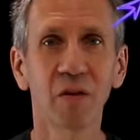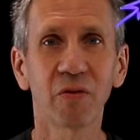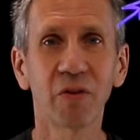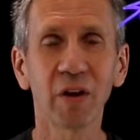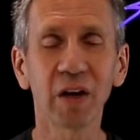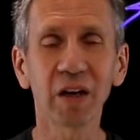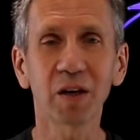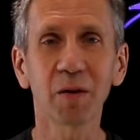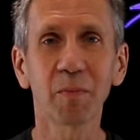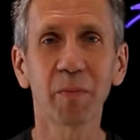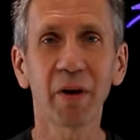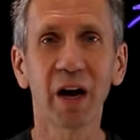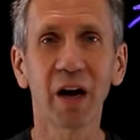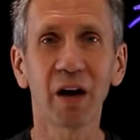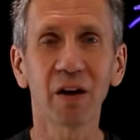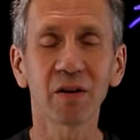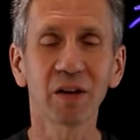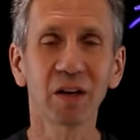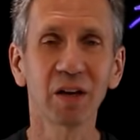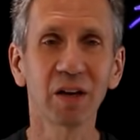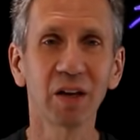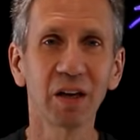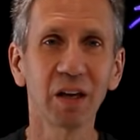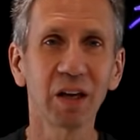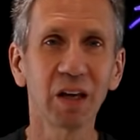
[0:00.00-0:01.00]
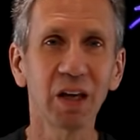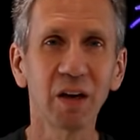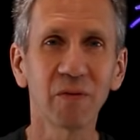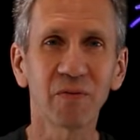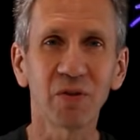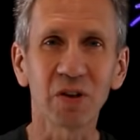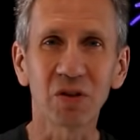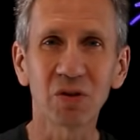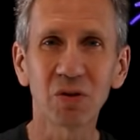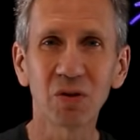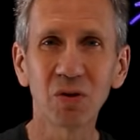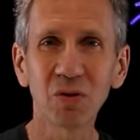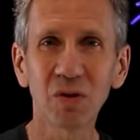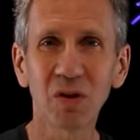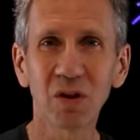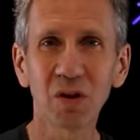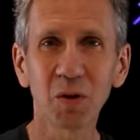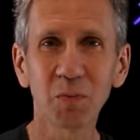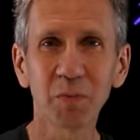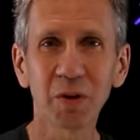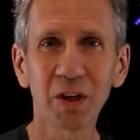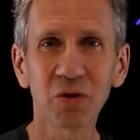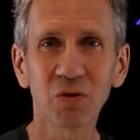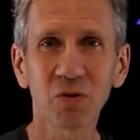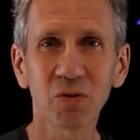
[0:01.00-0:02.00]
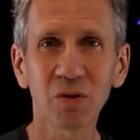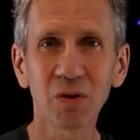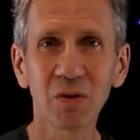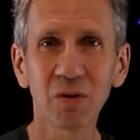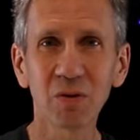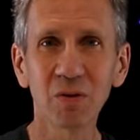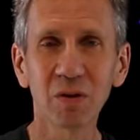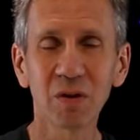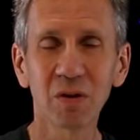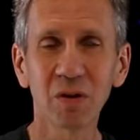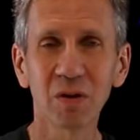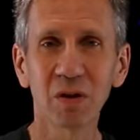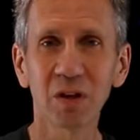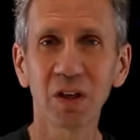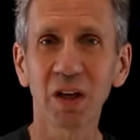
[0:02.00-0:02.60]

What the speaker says: Think about if it's too good to be true,